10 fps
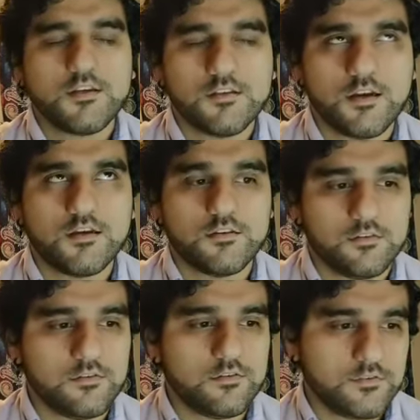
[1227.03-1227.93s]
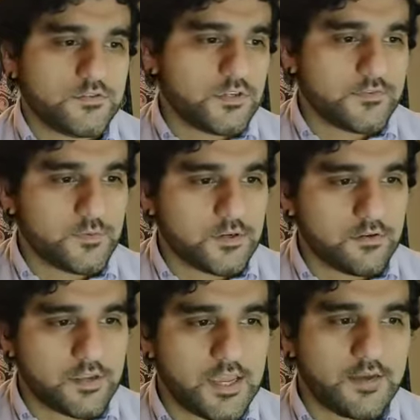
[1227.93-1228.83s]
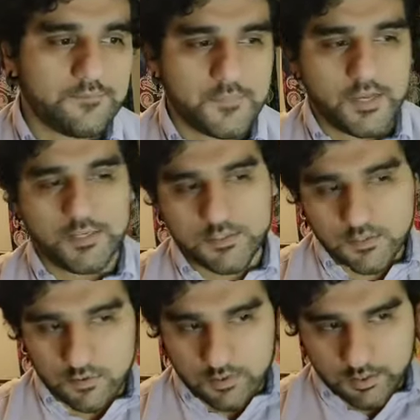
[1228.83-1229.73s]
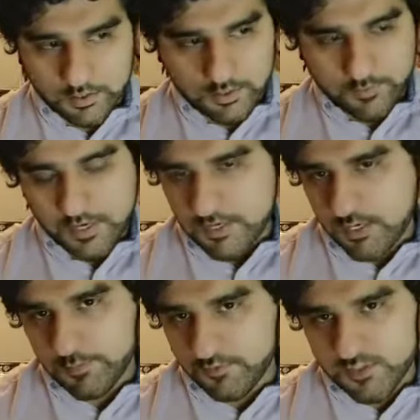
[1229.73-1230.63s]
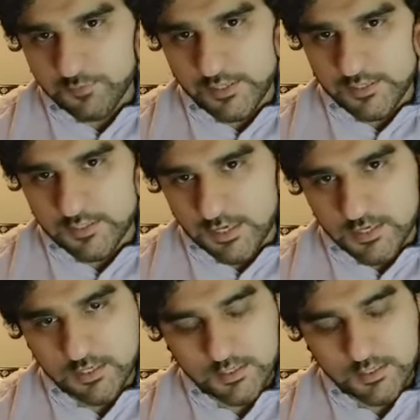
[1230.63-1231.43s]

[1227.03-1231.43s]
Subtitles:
Non-nutritive sweetener, yeah. And it's sold under the brand name of Splenda.